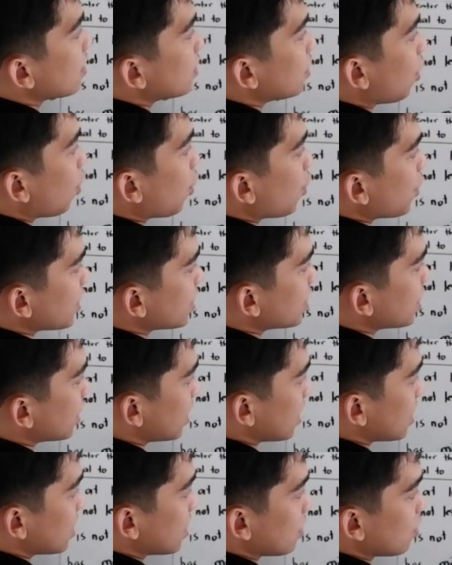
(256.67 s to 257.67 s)
the
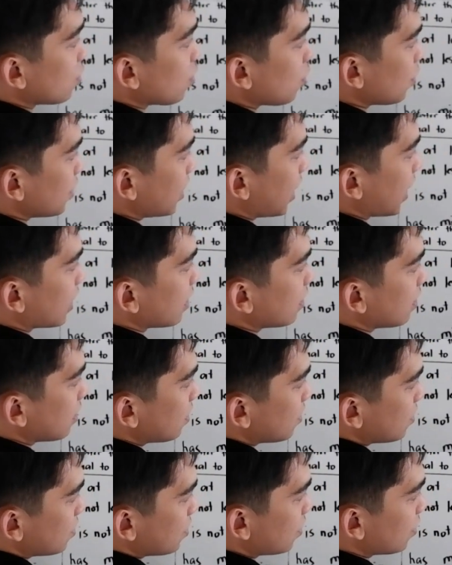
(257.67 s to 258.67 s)
origin is included.
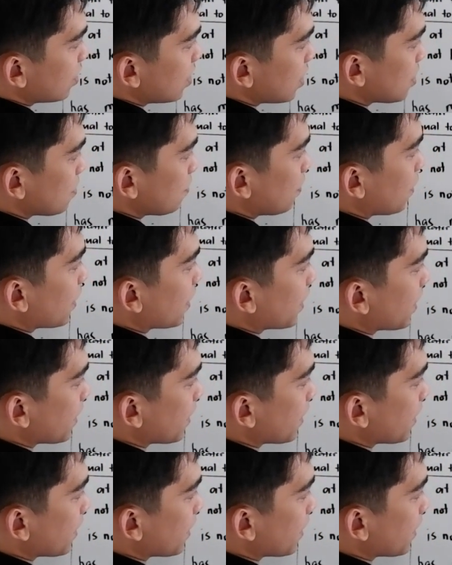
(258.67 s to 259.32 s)
So this point.